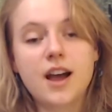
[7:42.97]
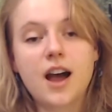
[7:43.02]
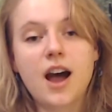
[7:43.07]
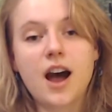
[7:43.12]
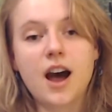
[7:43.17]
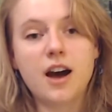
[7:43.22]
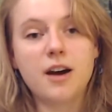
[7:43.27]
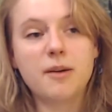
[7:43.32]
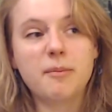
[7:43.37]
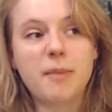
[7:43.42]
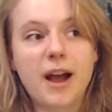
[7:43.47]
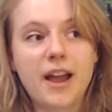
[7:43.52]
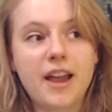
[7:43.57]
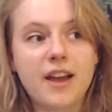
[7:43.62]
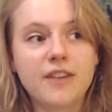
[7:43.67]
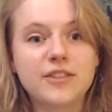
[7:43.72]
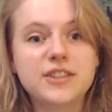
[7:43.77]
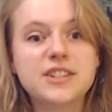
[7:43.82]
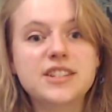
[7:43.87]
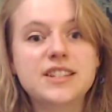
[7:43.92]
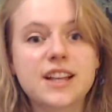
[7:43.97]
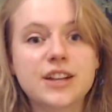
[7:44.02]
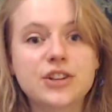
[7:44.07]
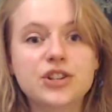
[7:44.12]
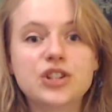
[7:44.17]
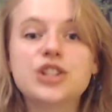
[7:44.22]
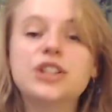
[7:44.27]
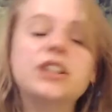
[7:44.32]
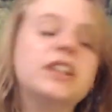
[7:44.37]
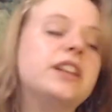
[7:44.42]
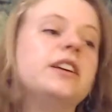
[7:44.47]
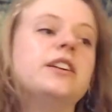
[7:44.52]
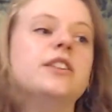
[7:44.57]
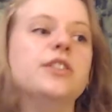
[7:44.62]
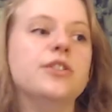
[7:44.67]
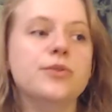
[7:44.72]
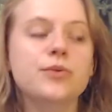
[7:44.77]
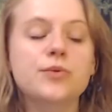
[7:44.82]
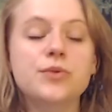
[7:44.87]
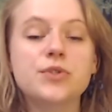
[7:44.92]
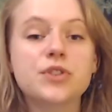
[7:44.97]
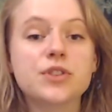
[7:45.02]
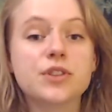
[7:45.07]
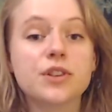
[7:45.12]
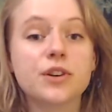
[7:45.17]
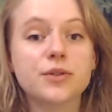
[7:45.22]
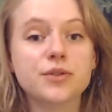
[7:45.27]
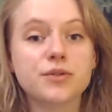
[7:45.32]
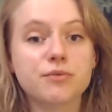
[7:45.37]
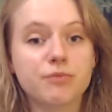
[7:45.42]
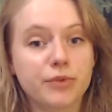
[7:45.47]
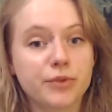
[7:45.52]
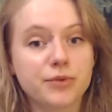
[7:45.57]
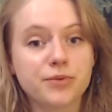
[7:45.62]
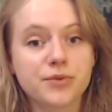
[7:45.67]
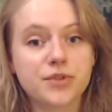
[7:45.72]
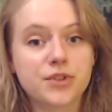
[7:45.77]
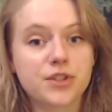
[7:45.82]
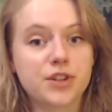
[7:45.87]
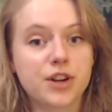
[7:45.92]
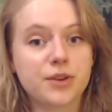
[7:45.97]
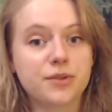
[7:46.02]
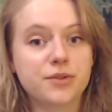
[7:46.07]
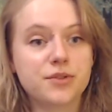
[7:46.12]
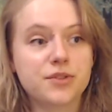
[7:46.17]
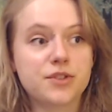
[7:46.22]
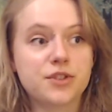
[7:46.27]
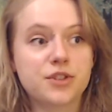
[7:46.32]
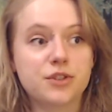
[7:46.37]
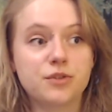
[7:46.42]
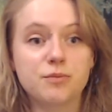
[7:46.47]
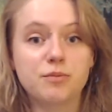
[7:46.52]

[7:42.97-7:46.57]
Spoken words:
I have essentially used those runestones to